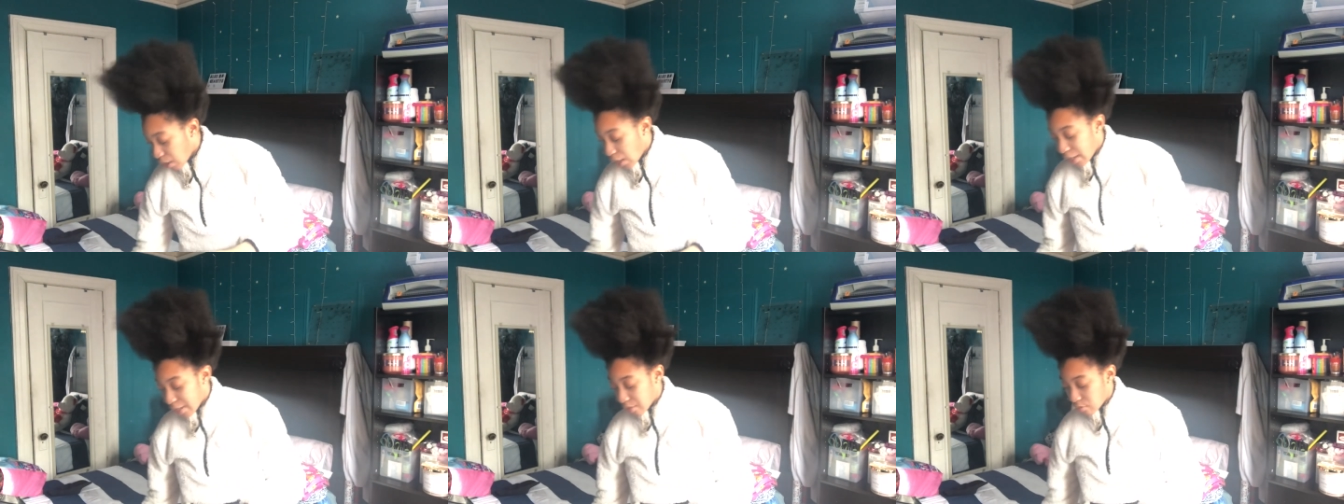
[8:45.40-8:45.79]

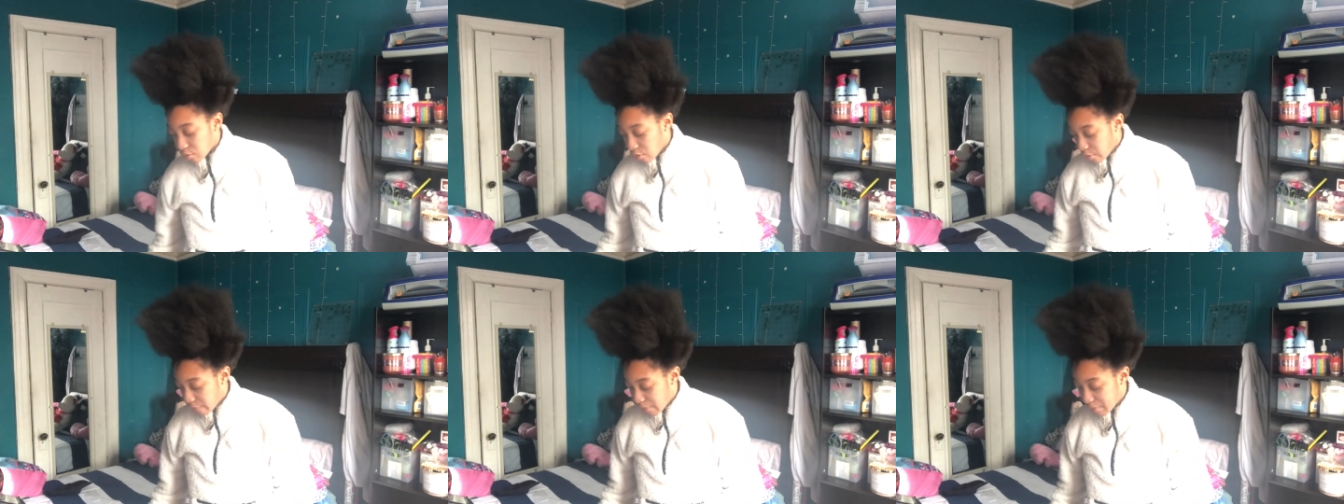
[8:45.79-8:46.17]
I don't
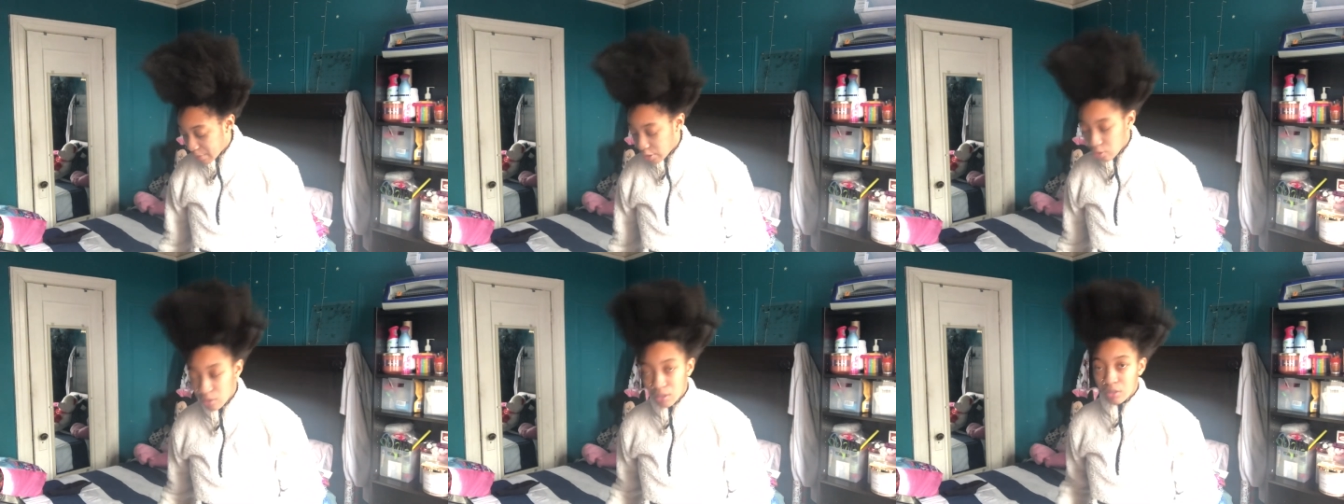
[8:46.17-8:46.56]
know if I'm gonna
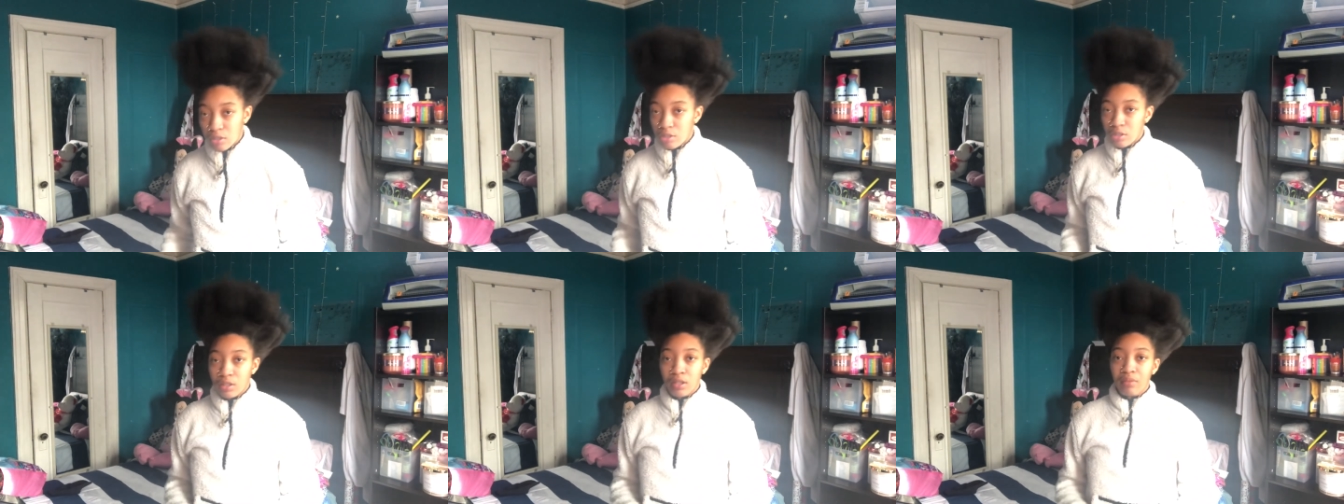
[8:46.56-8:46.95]
go to the
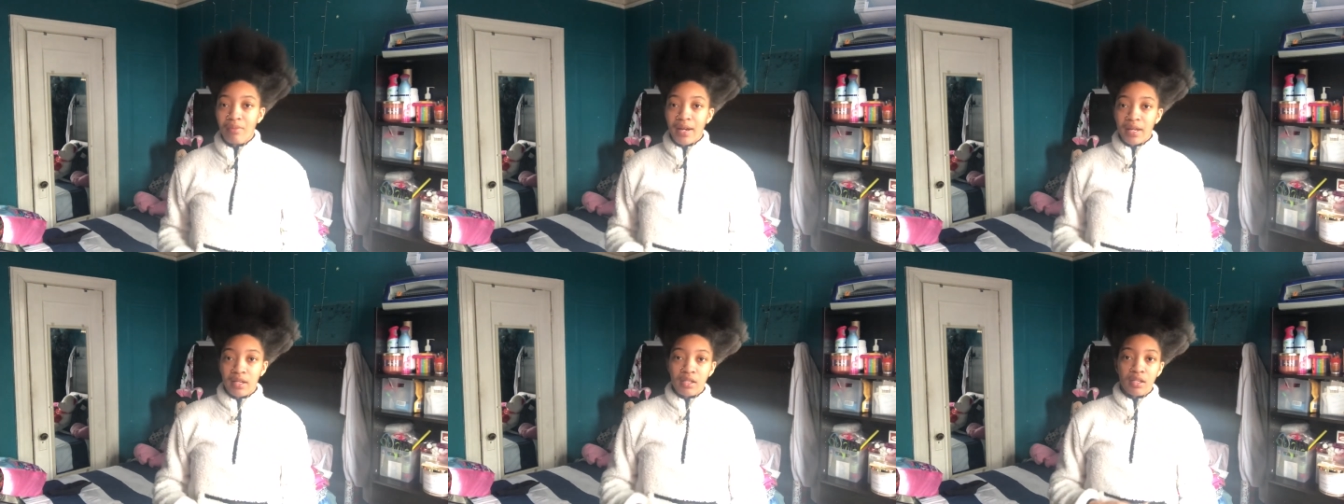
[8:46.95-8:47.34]
girl and get
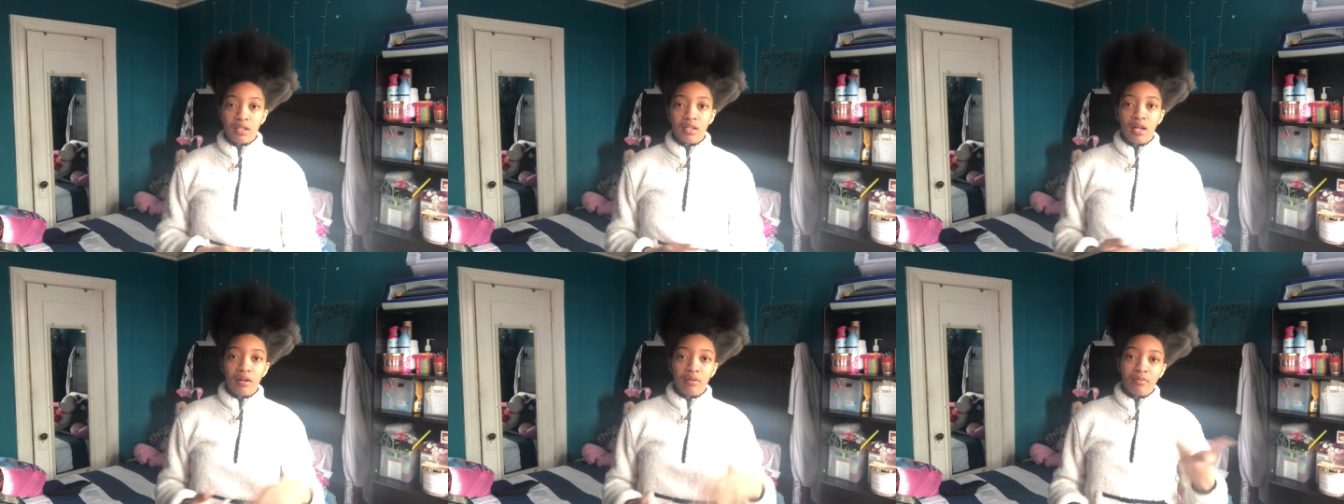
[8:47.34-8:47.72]
my hair
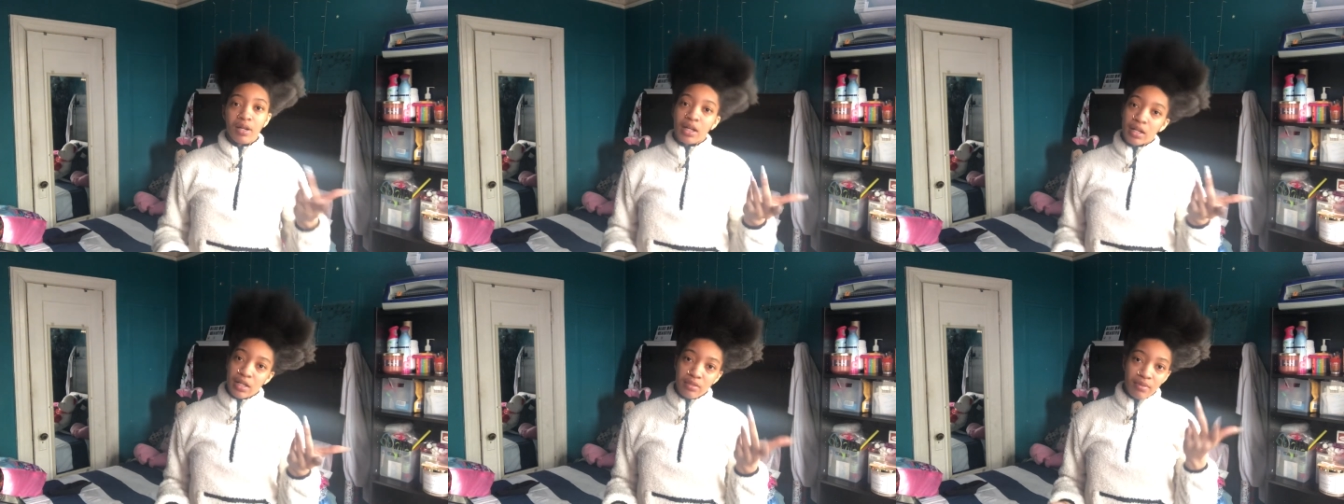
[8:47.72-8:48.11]
done now
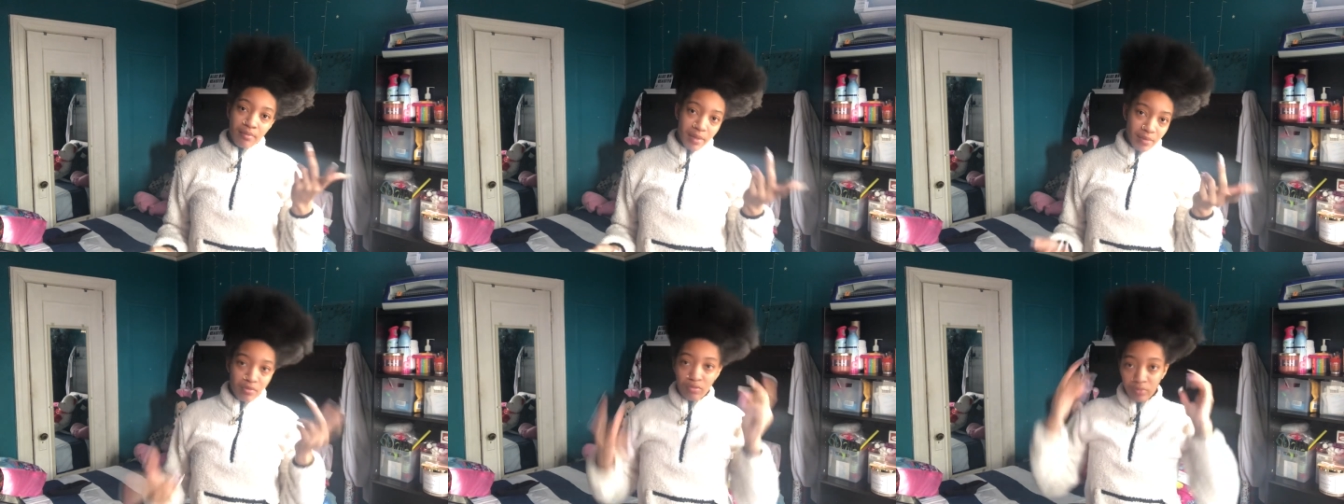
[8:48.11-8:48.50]
because my
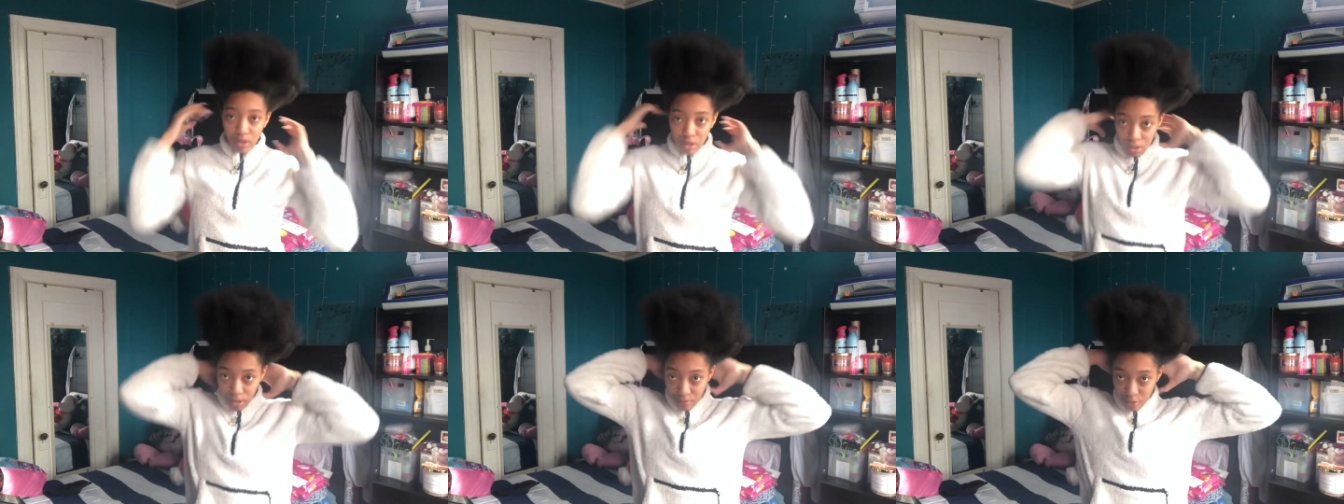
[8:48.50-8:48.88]
baby
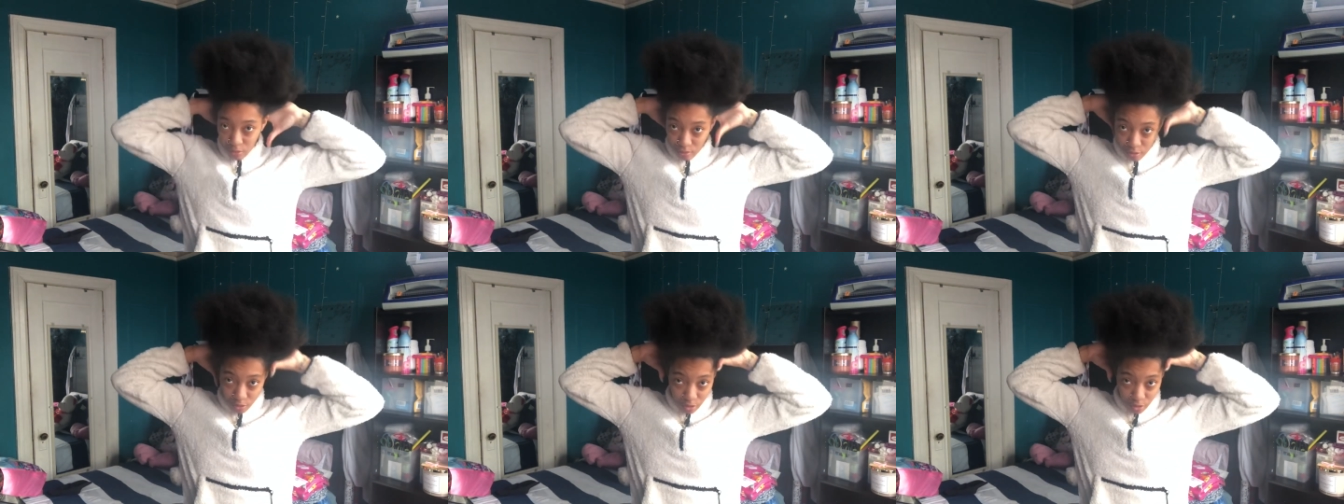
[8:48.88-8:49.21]
wanna come home